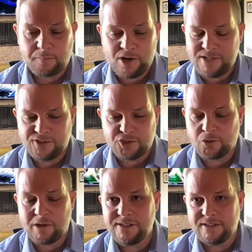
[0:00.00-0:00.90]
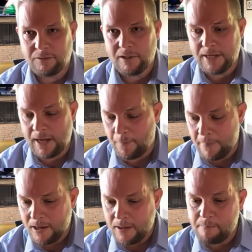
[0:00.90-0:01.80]
prices crazy right now.
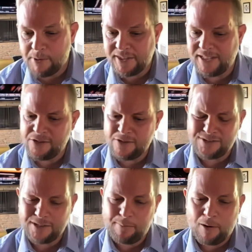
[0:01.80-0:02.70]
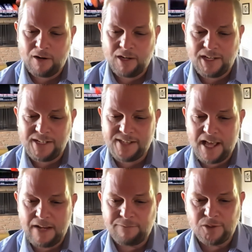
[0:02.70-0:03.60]
But the interesting part is
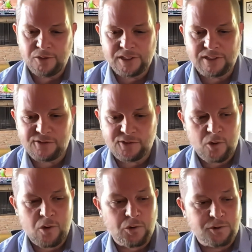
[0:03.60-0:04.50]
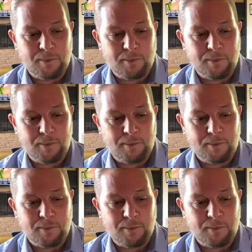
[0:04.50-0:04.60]
that if you look at the sold,